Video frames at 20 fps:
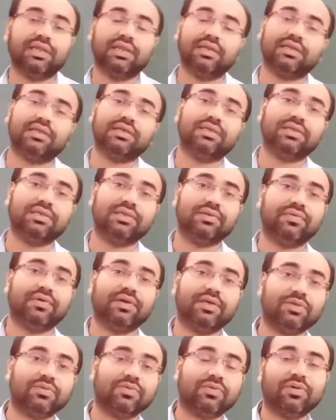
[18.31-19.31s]
let us
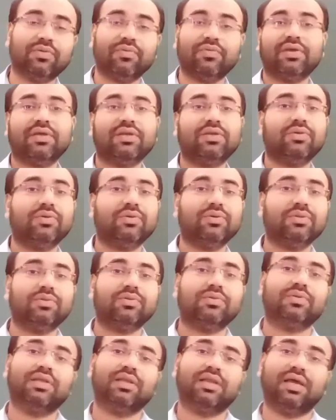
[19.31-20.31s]
revise what we had gone
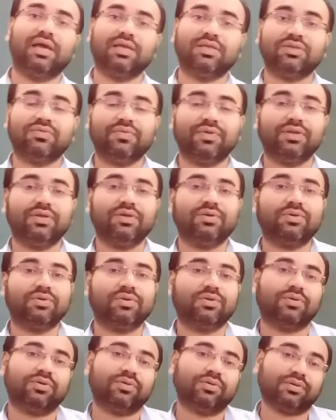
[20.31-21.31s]
through the last
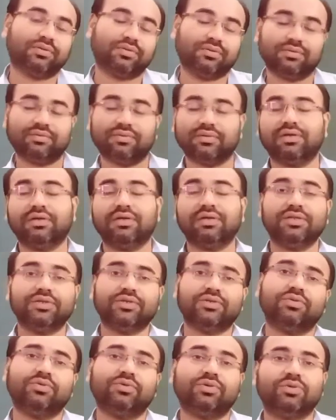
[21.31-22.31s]
video for
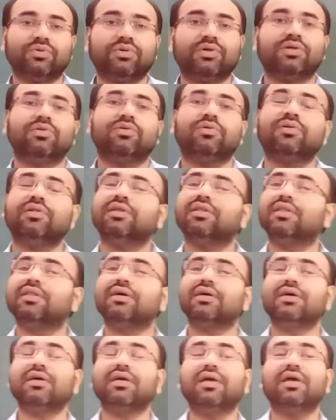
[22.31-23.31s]
those who had gone in
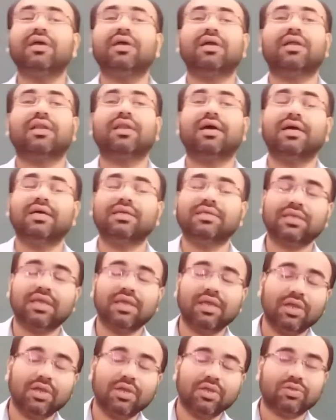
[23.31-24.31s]
the
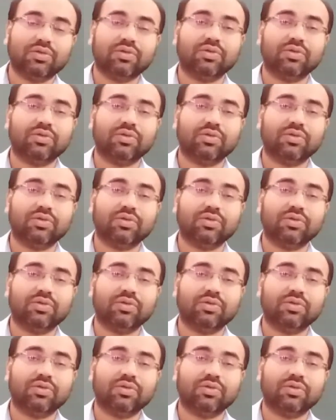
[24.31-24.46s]
class.